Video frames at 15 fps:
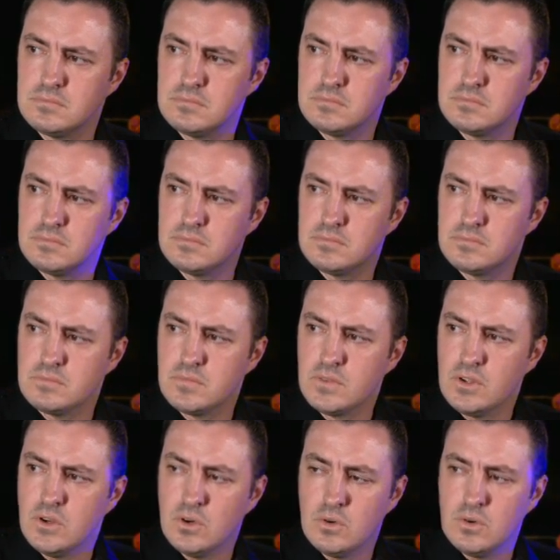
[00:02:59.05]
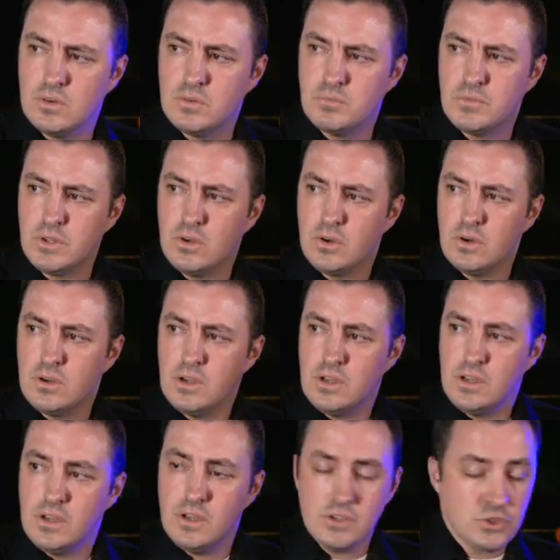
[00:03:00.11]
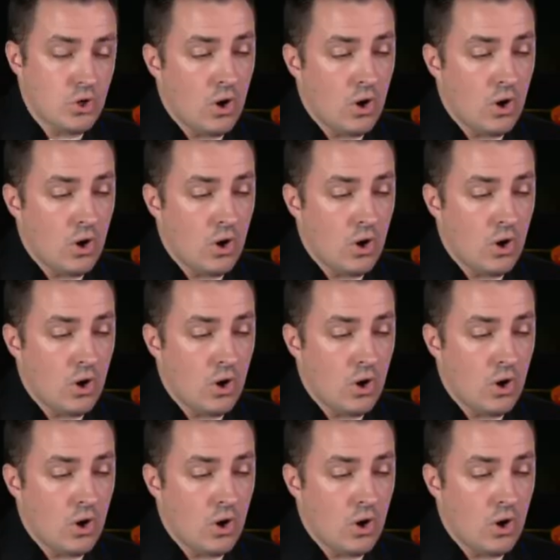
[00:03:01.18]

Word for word: we know that yet, or is it still too early to tell? So